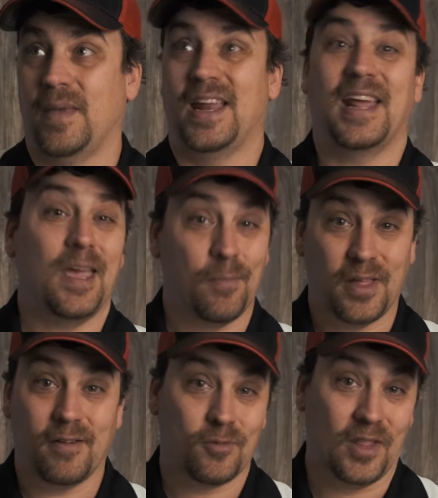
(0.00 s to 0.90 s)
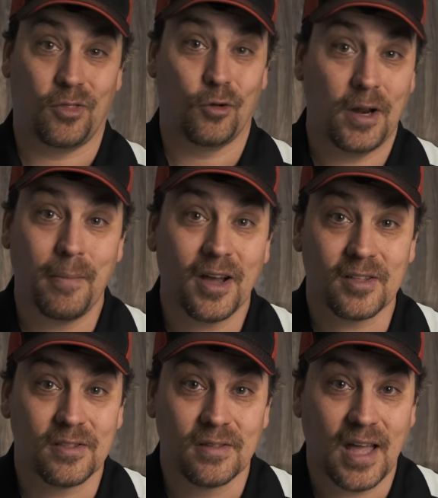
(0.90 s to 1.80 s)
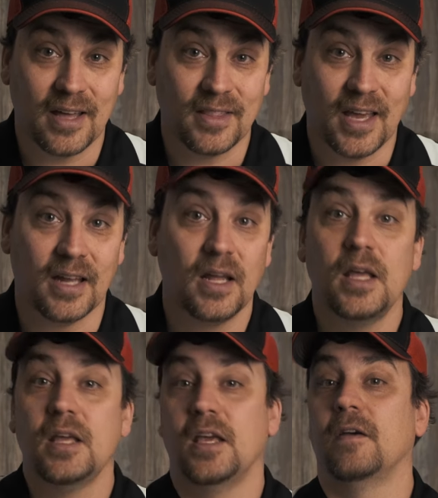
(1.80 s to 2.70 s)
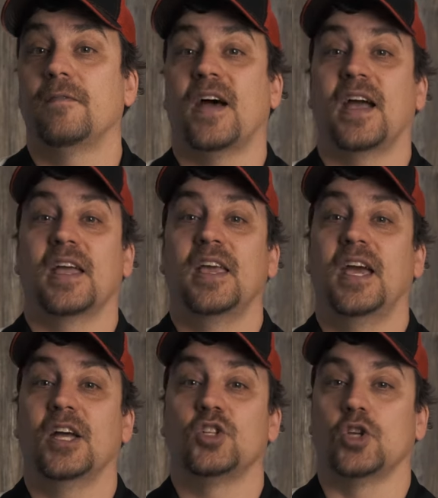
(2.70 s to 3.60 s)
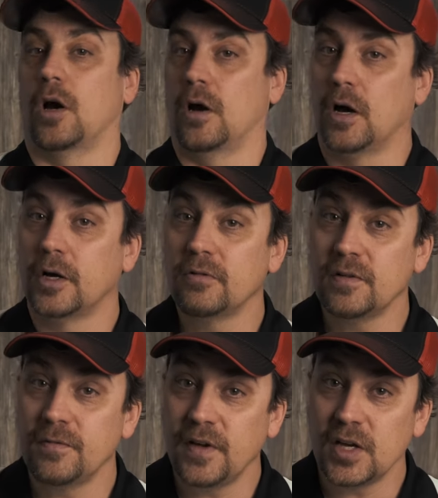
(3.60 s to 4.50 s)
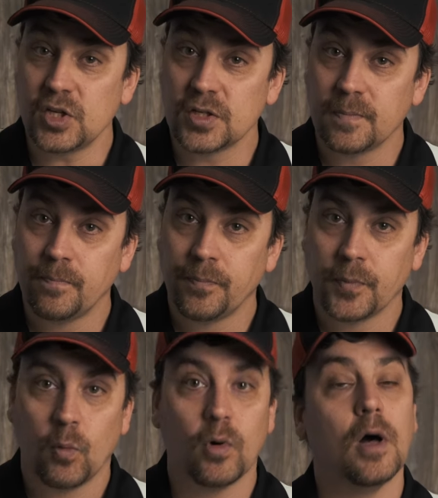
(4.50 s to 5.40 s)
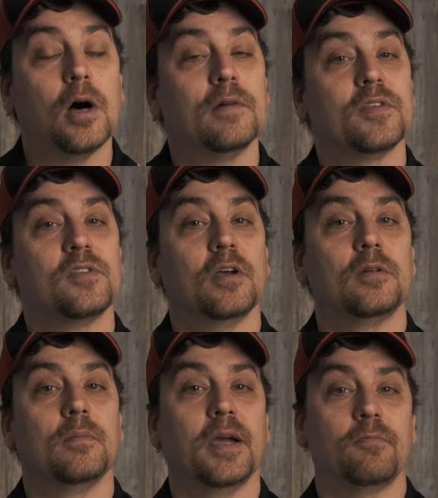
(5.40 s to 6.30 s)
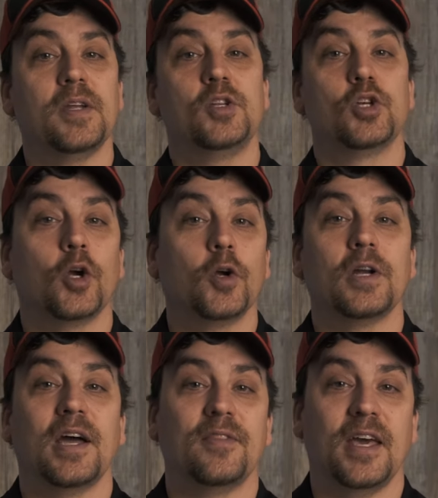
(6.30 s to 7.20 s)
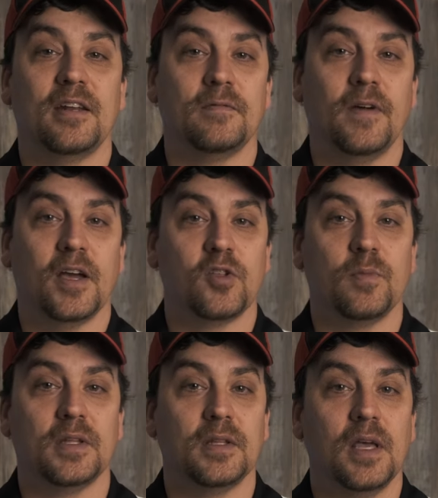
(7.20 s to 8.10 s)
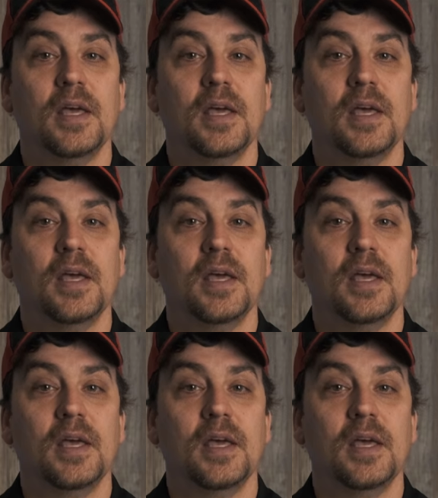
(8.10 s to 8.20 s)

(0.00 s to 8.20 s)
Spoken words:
man, I can't believe I spent 30 bucks on that. If I catch 100 fish, well, all of a sudden my return on that investment